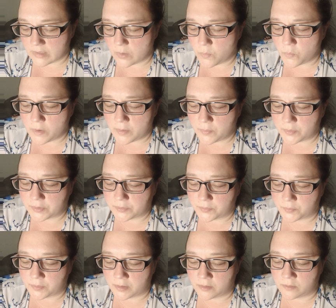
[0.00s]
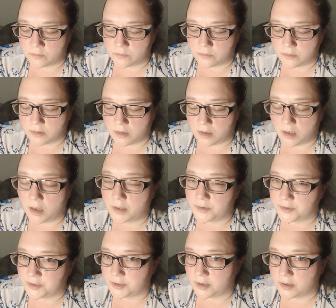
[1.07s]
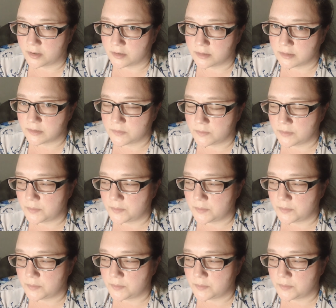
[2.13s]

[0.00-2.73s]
we were thrown 100 yards.